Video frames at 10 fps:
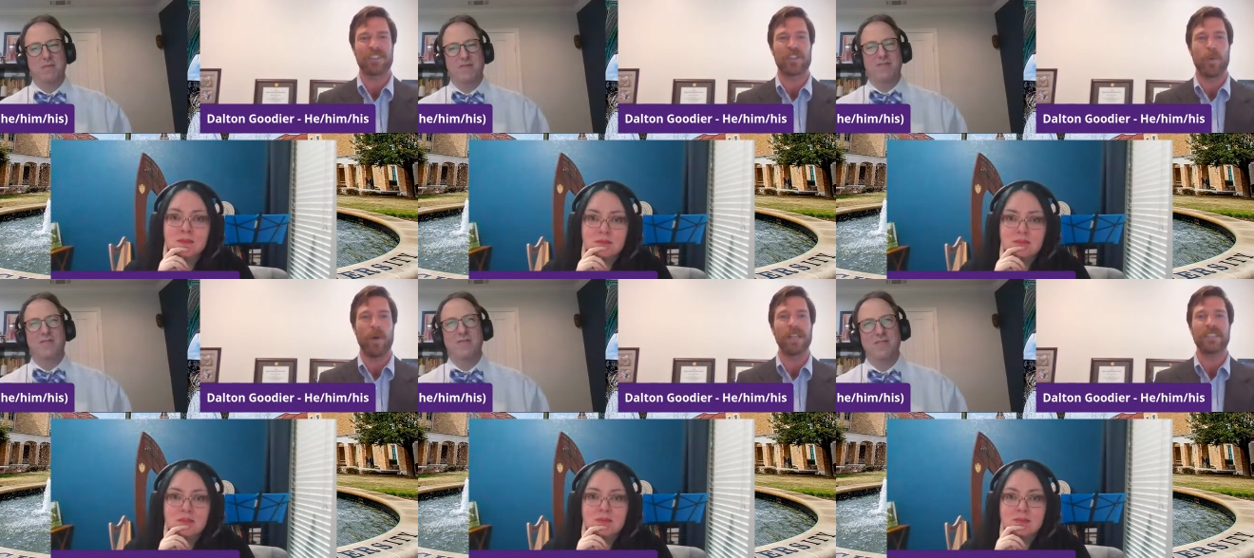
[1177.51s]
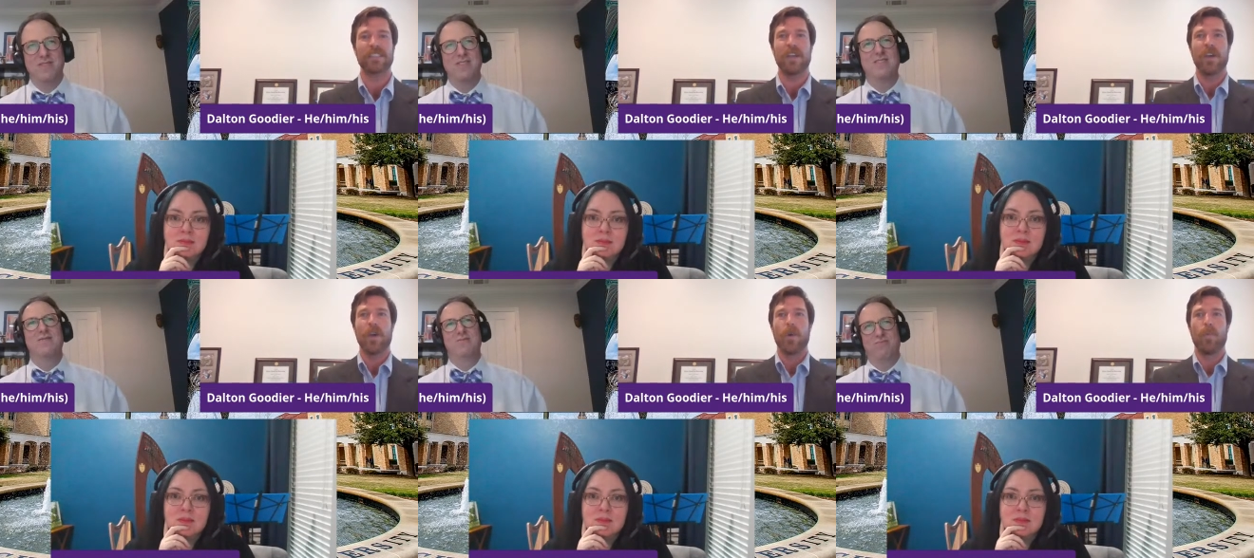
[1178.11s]
Speaker 1: So once
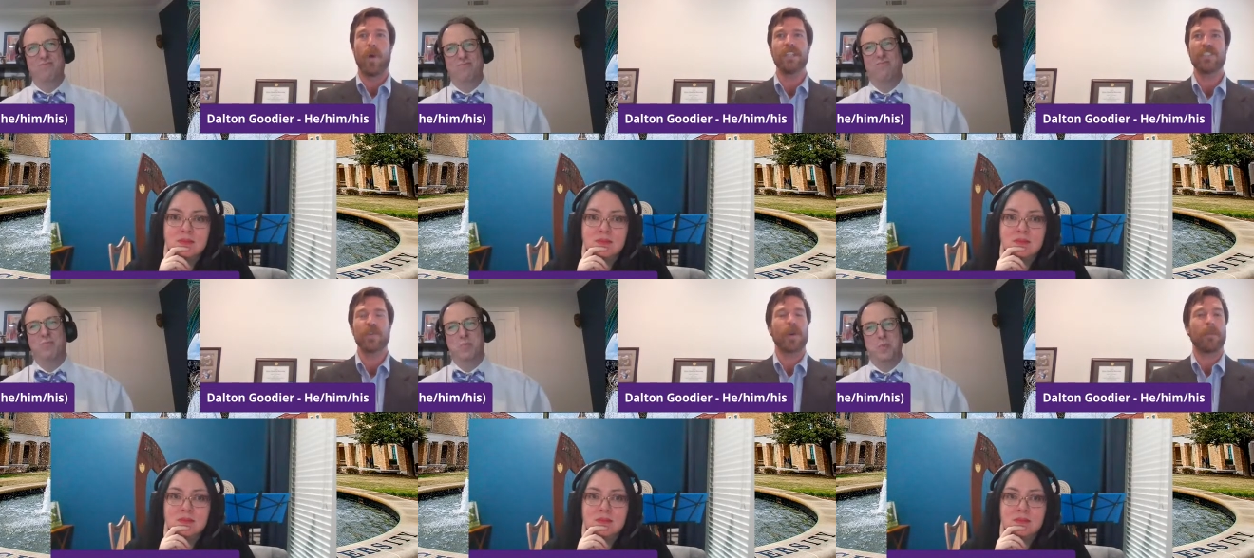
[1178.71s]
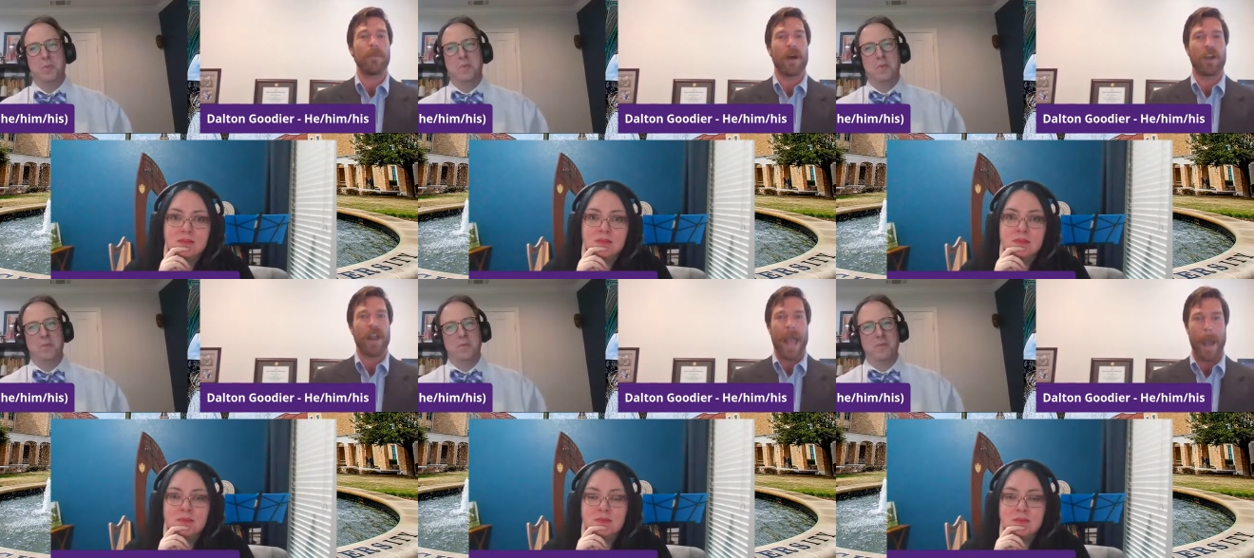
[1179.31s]
once you are
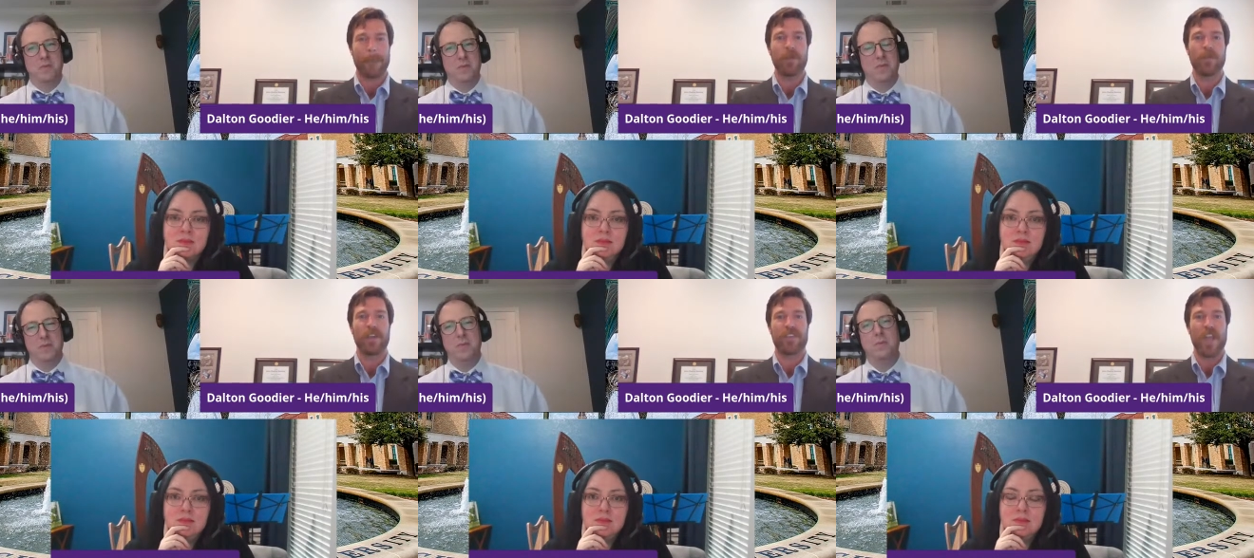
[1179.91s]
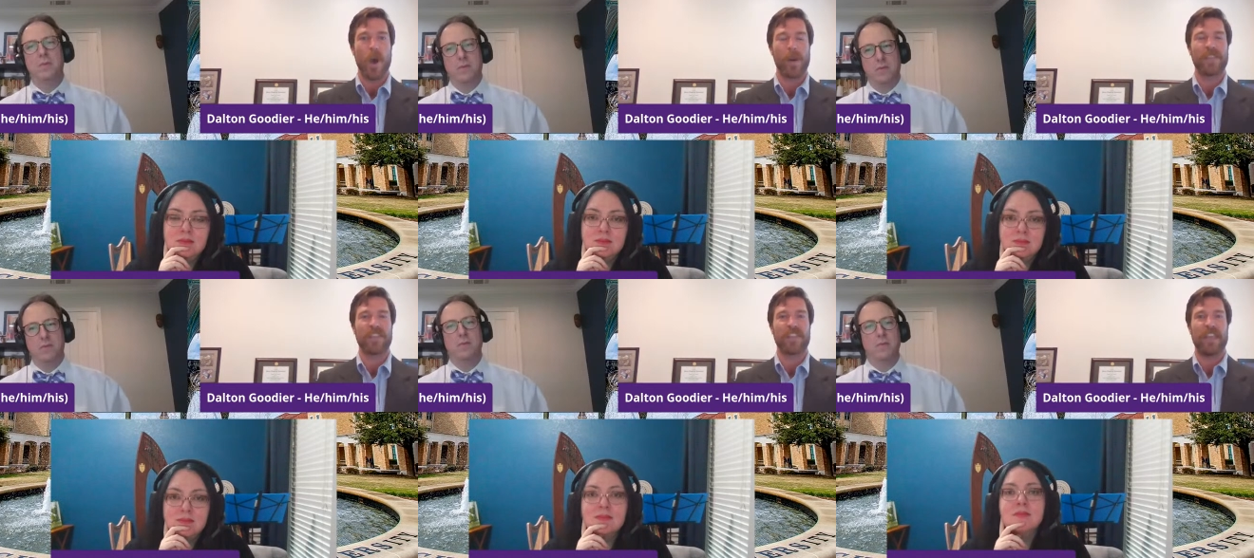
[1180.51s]
are happy with
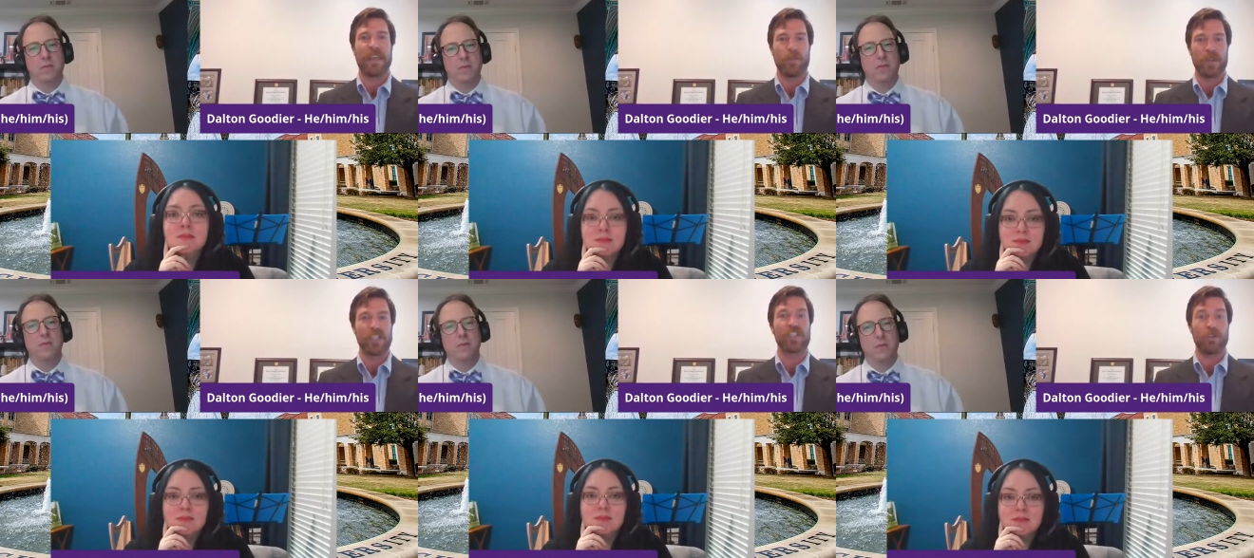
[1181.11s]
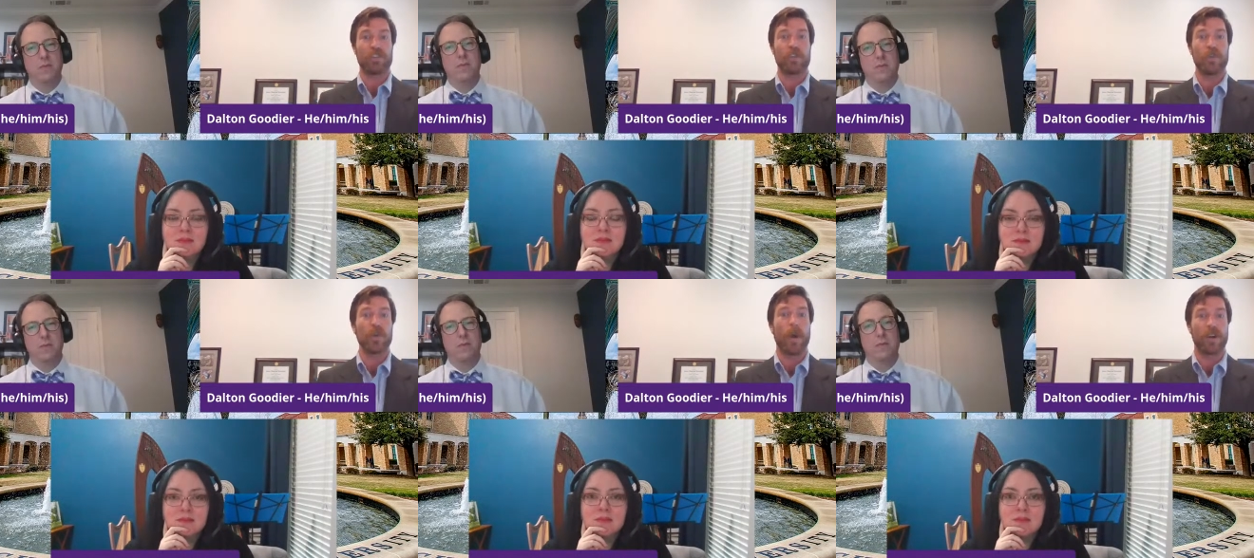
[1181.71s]
knowing that it really shows who
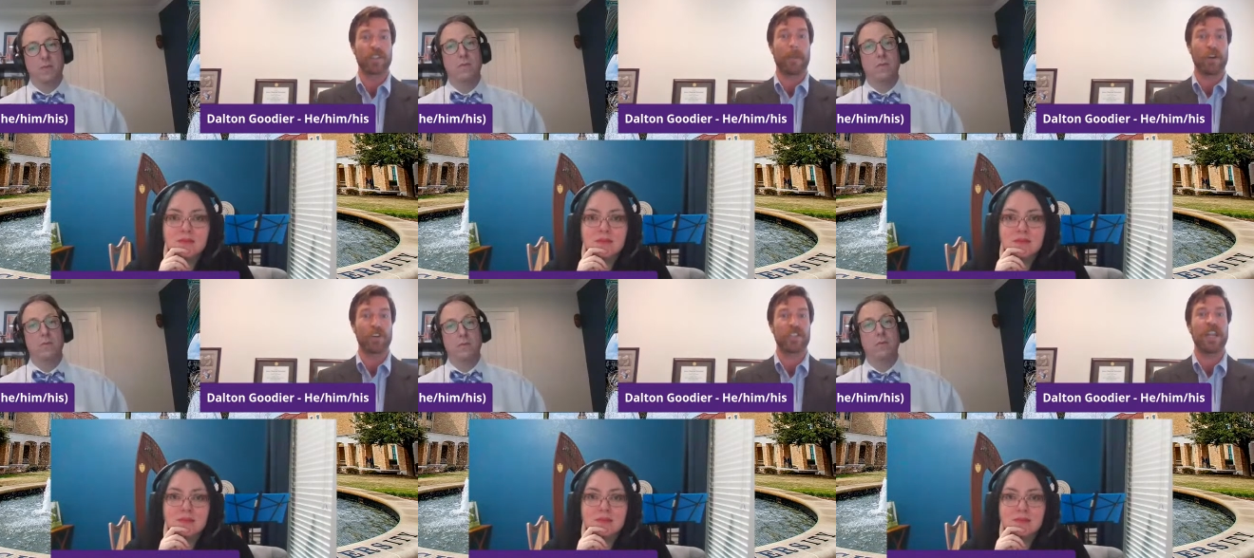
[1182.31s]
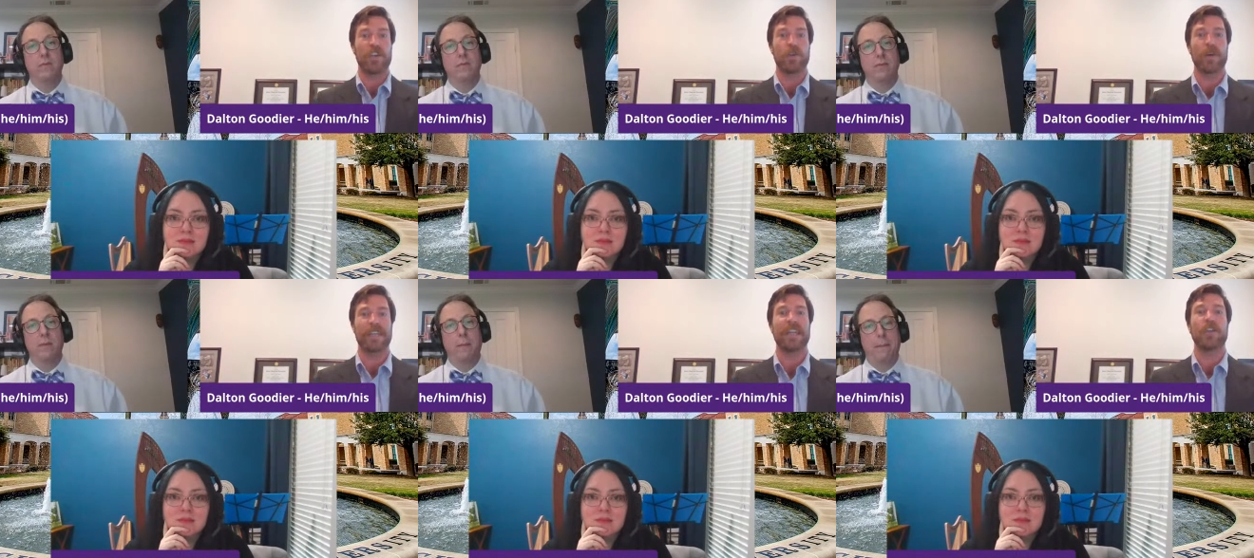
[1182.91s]
you are as a person and you
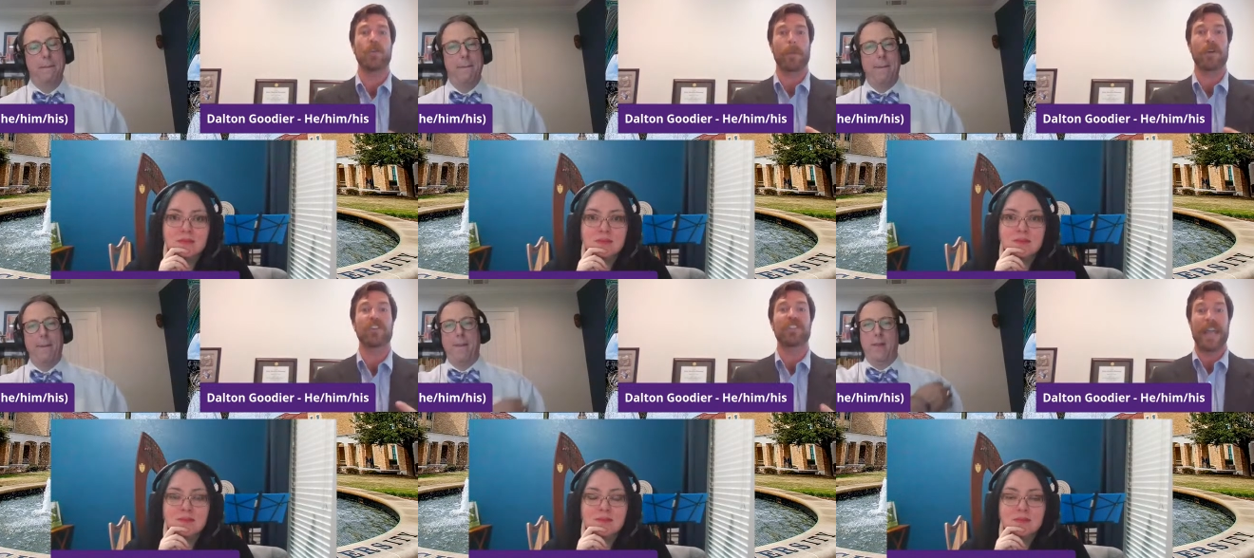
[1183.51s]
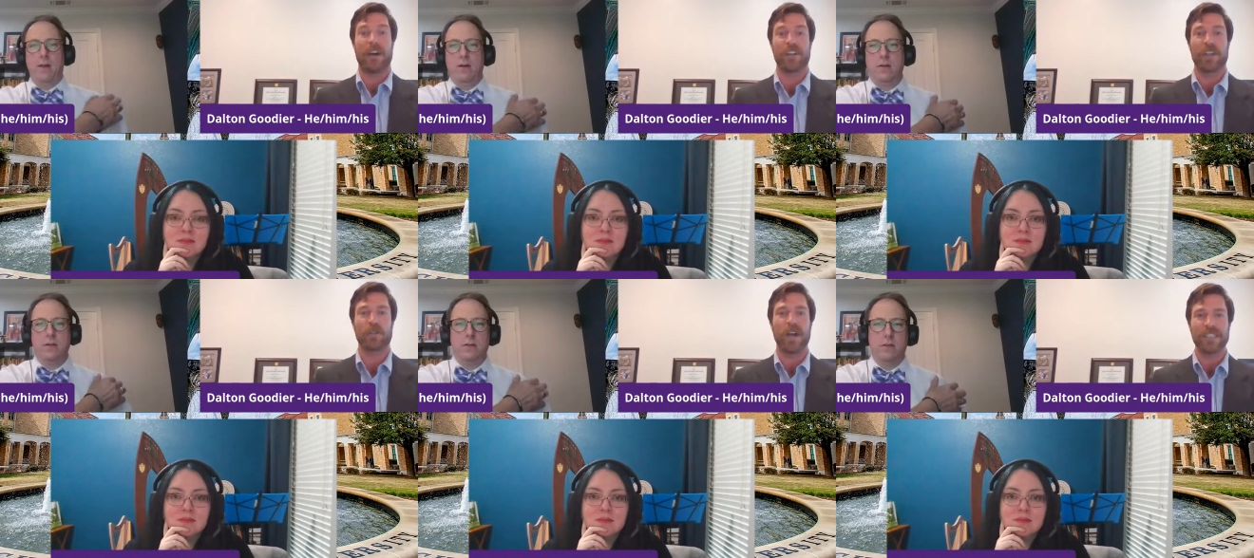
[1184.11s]
are getting your personality
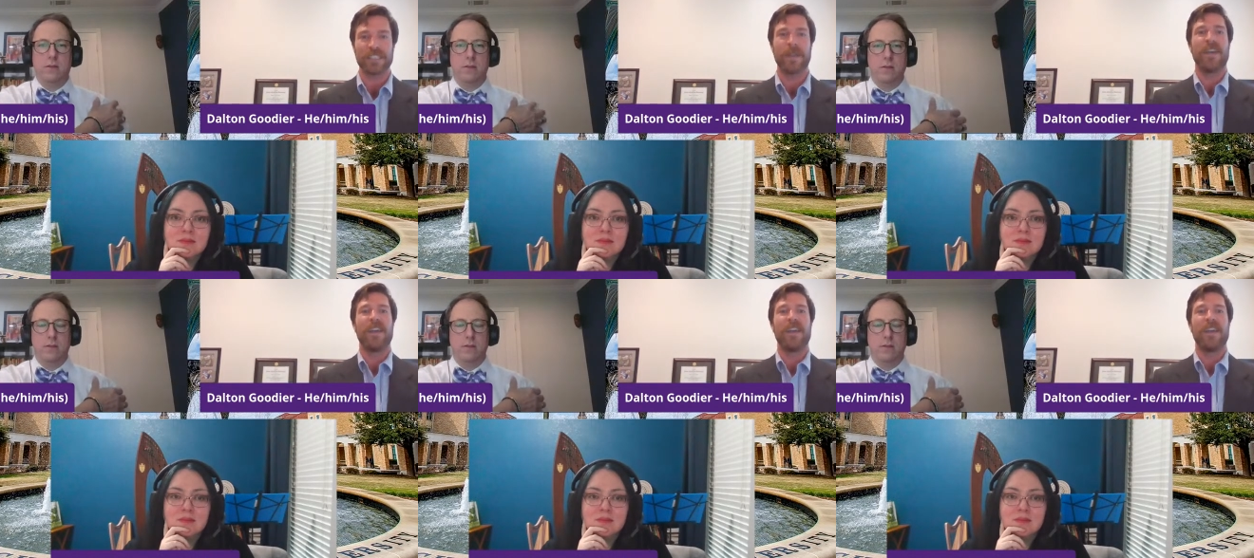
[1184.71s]
across,